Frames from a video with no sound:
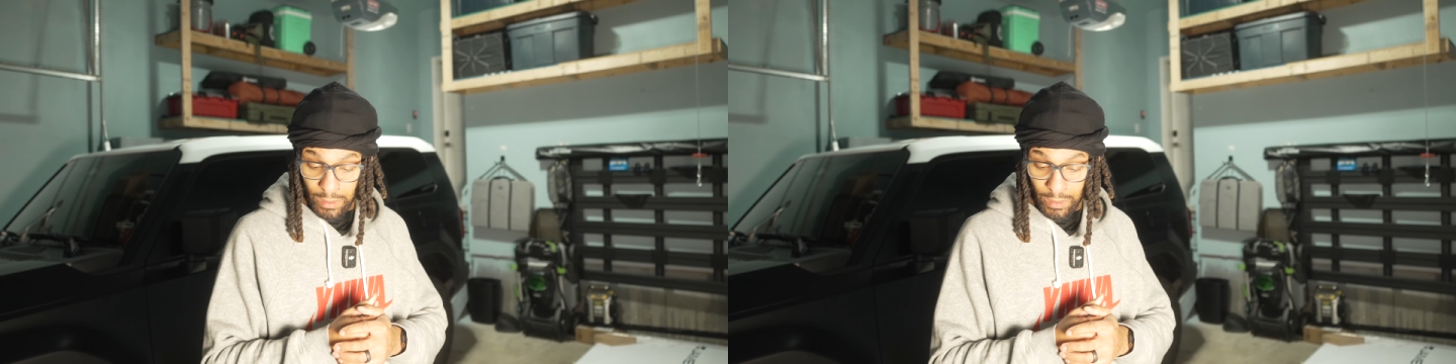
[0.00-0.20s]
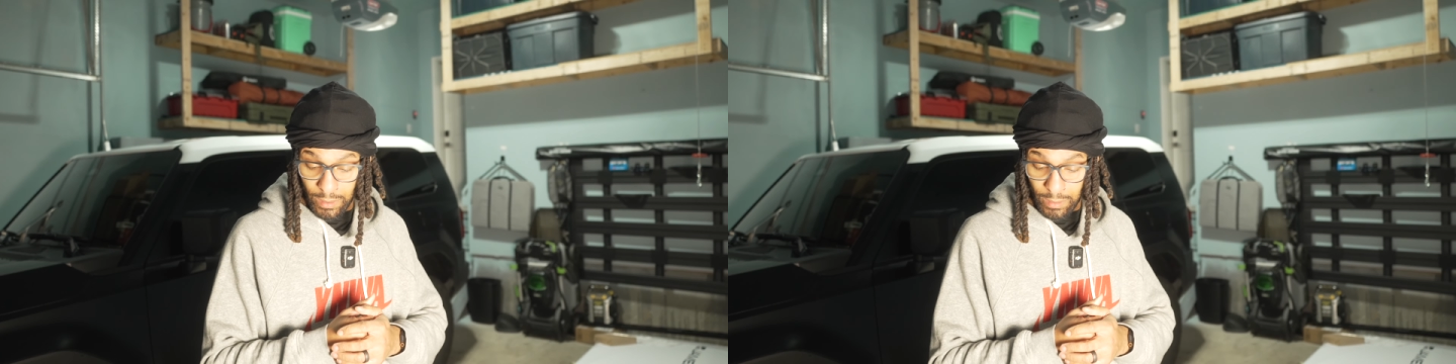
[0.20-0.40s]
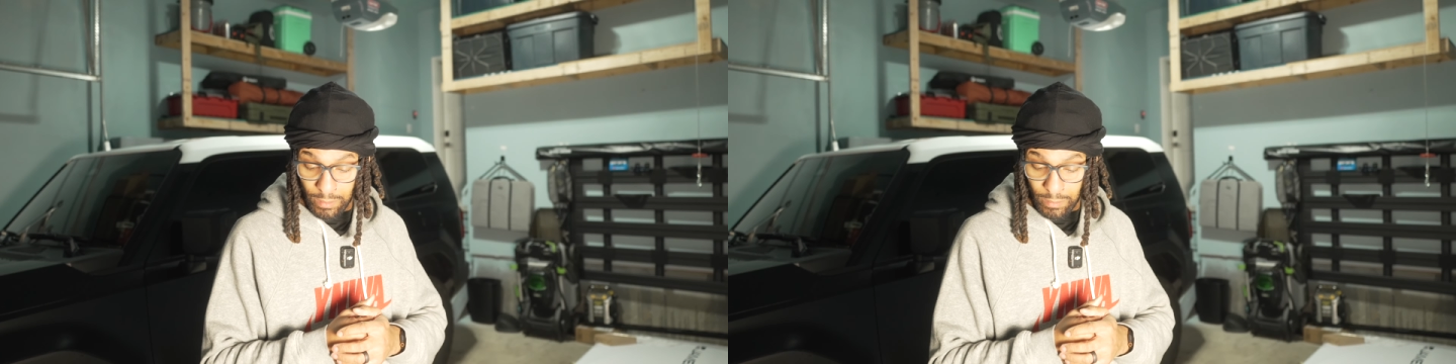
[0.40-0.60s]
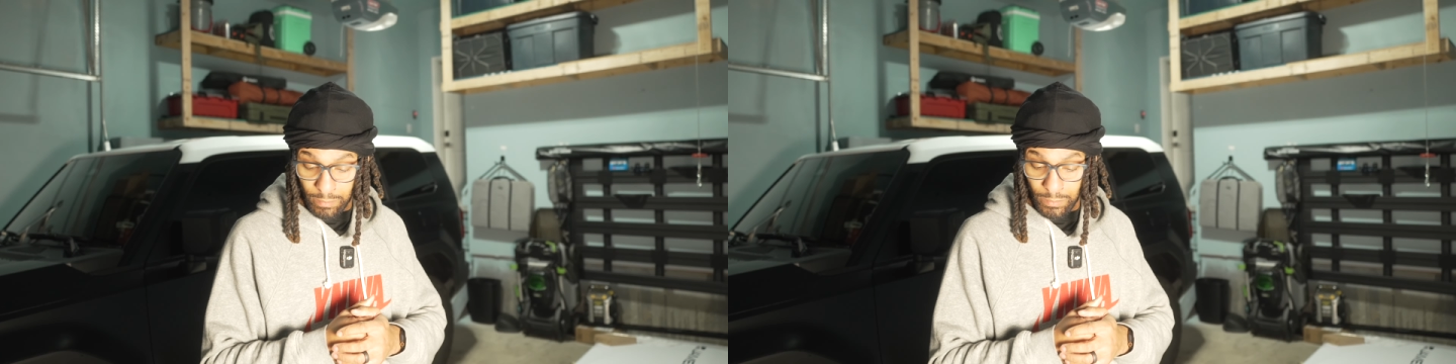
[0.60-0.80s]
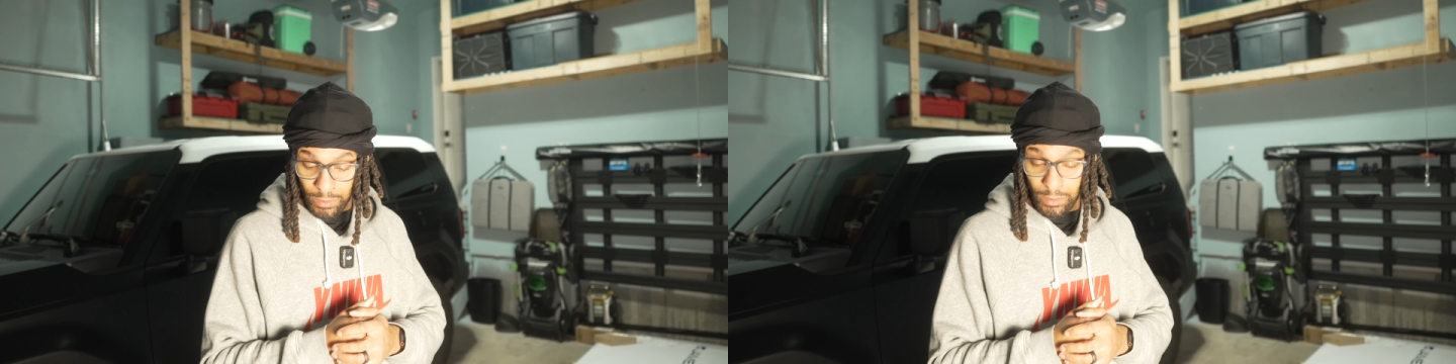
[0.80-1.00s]

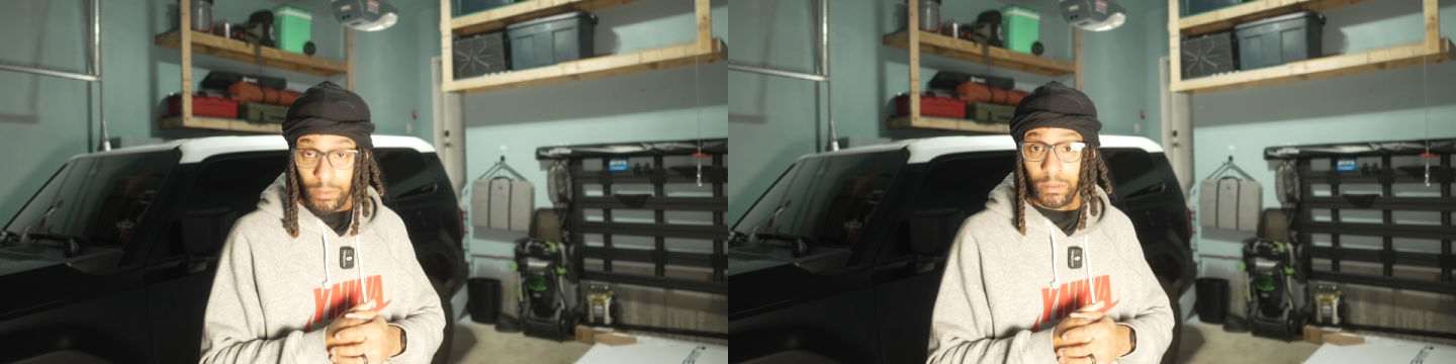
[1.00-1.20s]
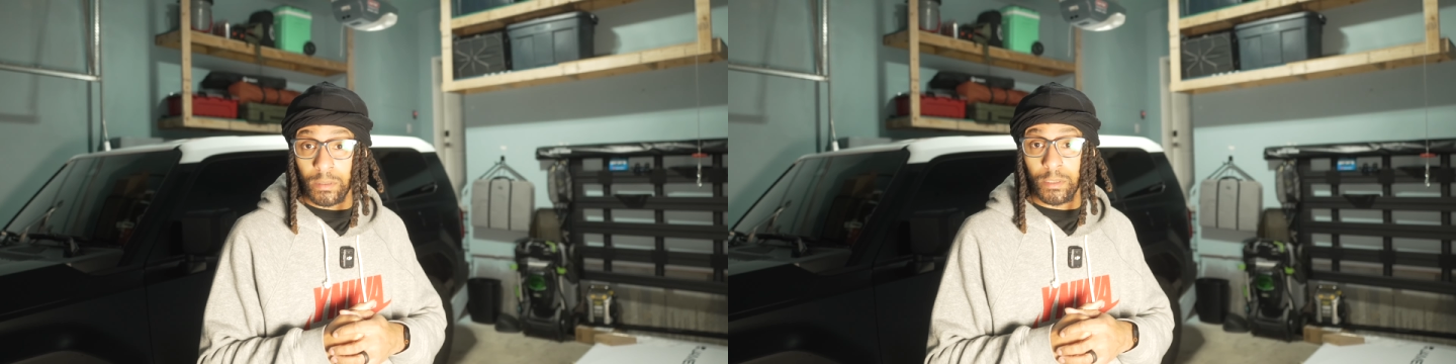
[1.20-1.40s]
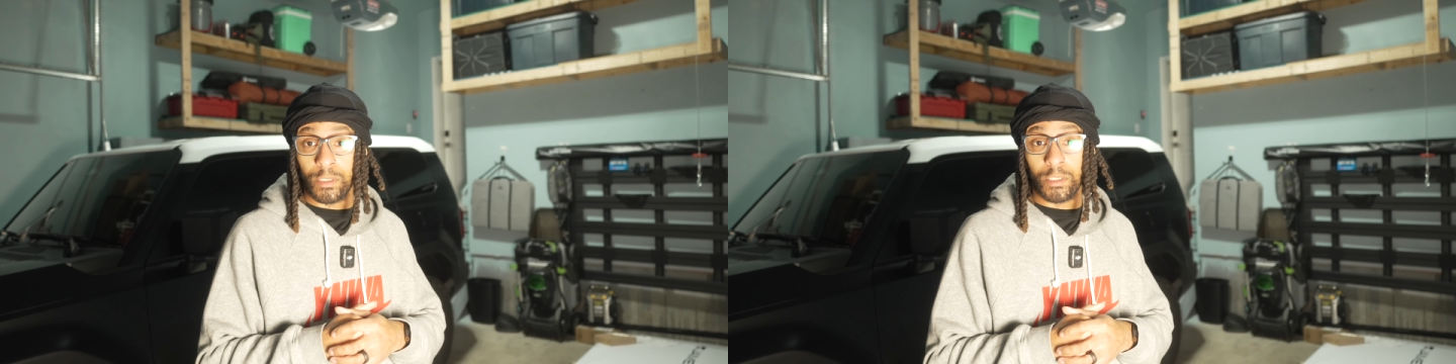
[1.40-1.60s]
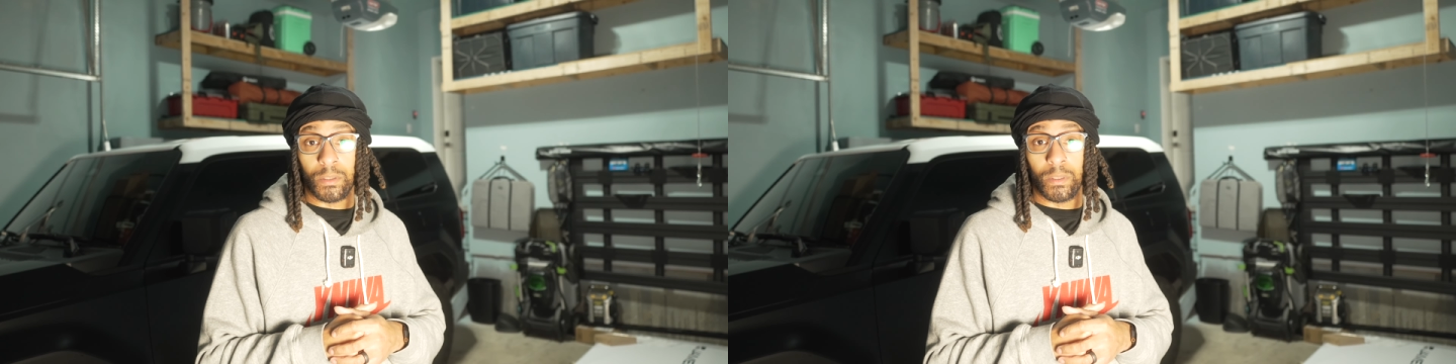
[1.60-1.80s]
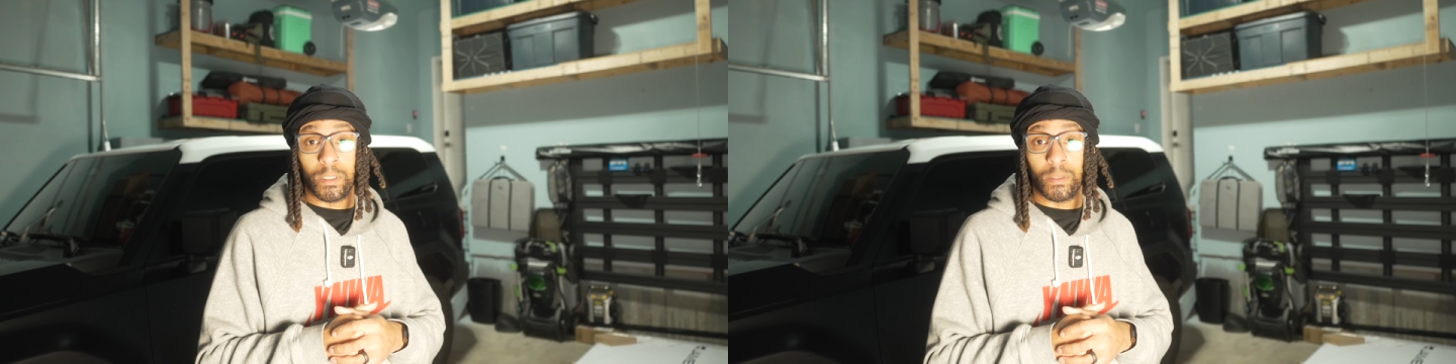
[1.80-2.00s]
am just
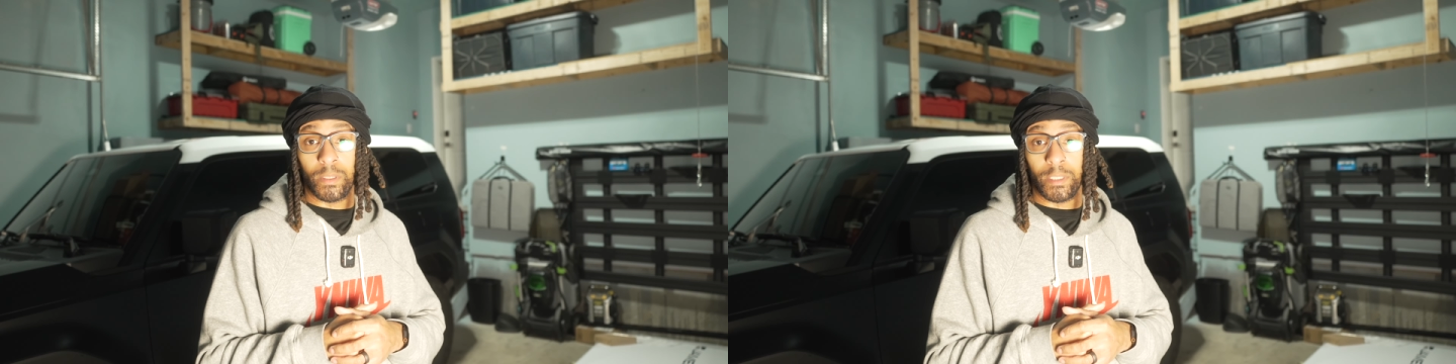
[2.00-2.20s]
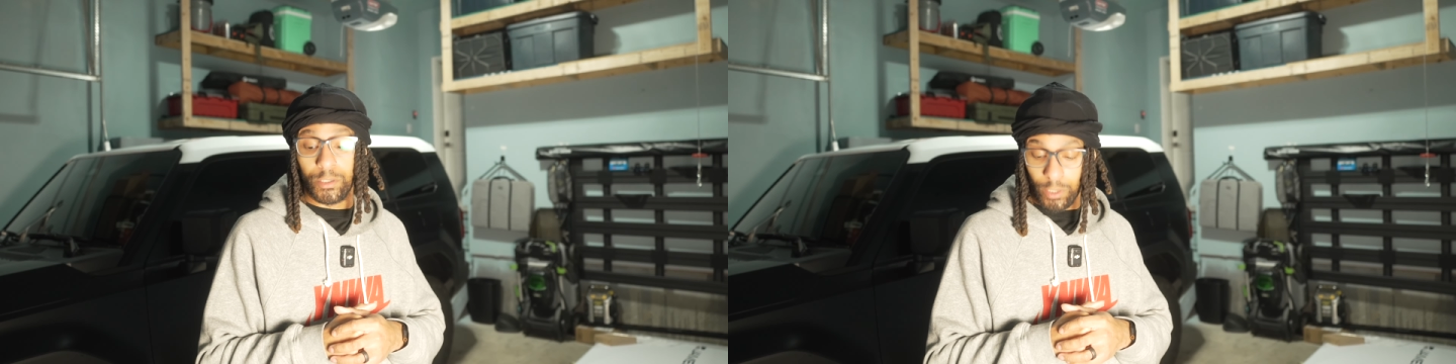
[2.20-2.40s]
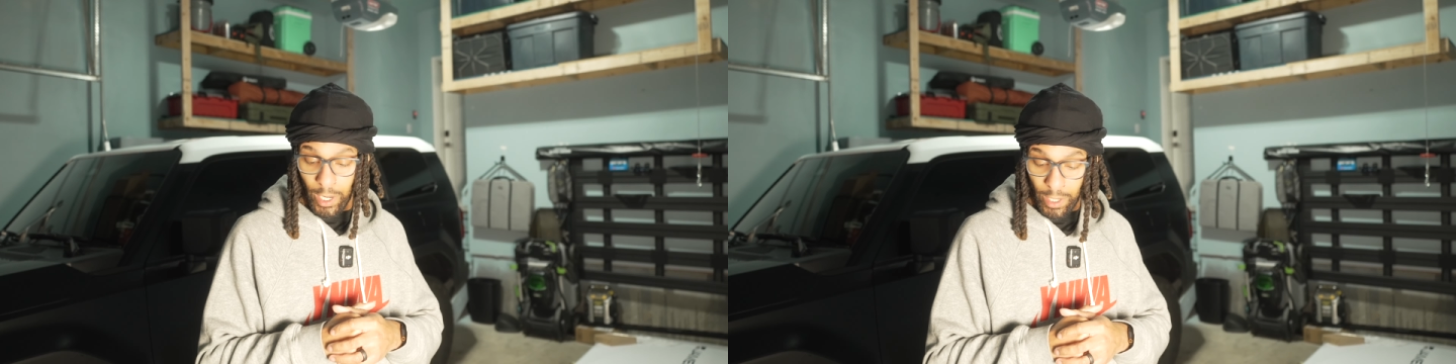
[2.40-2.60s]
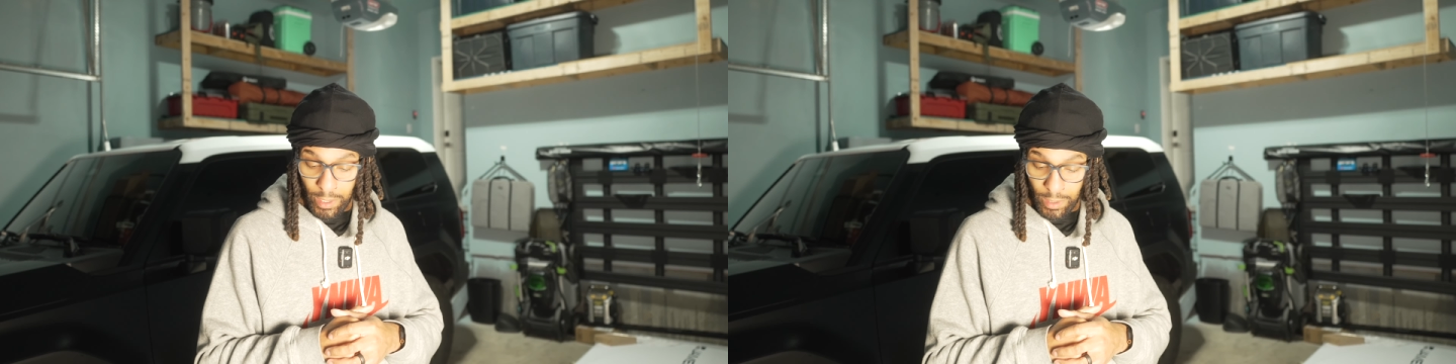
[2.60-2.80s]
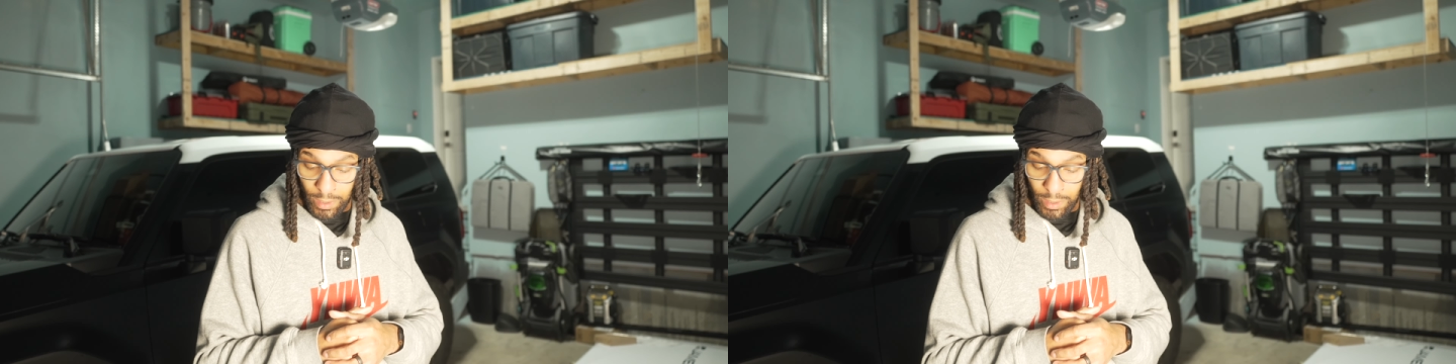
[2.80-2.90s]
going to go ahead and try it.